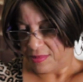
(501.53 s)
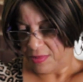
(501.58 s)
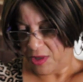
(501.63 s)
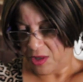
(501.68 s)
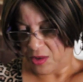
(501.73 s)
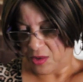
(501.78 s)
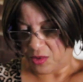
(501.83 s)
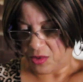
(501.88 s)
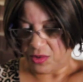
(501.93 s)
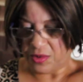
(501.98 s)

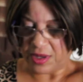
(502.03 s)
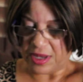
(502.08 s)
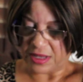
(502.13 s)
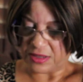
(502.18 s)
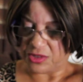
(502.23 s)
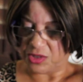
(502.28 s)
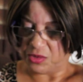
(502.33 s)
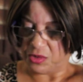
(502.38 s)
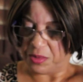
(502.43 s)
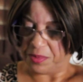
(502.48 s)
you know, you
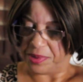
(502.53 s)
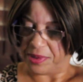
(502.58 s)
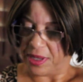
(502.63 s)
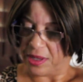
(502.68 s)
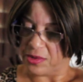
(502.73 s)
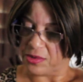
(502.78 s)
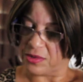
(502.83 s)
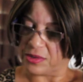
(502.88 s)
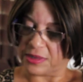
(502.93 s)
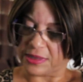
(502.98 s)
guys know what
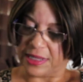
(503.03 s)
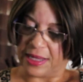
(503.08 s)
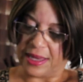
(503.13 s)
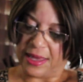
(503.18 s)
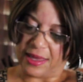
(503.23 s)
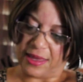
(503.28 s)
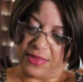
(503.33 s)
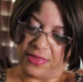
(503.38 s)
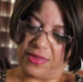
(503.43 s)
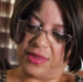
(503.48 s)
planners look
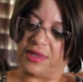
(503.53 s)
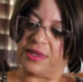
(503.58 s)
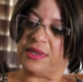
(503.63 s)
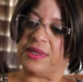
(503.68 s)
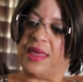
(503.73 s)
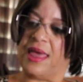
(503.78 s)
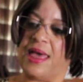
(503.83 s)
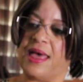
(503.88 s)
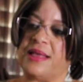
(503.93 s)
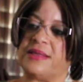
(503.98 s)
like. And then it
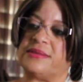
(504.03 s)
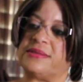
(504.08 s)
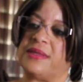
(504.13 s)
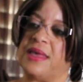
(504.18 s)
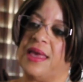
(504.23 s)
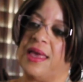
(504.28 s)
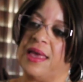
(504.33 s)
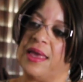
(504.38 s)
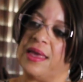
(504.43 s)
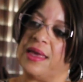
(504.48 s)
has
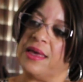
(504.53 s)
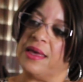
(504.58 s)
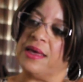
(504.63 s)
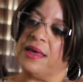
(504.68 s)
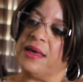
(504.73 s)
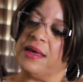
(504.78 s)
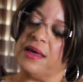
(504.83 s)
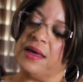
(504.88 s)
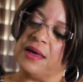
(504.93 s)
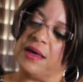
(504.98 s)
a
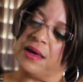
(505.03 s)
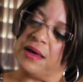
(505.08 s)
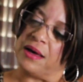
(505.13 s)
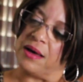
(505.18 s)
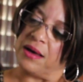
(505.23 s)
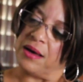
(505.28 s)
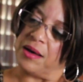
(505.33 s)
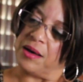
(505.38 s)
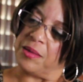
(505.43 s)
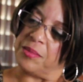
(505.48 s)

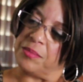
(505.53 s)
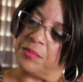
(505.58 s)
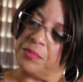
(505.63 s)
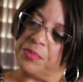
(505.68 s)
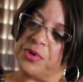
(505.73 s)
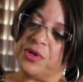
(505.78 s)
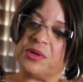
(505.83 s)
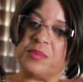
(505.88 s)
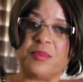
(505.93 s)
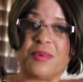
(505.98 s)
um,
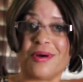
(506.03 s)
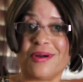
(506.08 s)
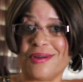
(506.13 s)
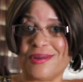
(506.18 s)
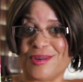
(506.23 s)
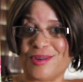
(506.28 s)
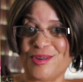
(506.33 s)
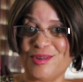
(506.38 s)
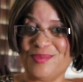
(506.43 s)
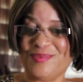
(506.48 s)

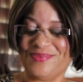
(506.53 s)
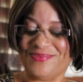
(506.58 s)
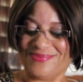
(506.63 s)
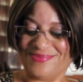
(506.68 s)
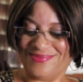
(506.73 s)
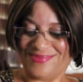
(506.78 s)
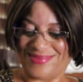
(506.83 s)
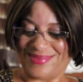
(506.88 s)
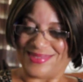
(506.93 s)
bookmarker.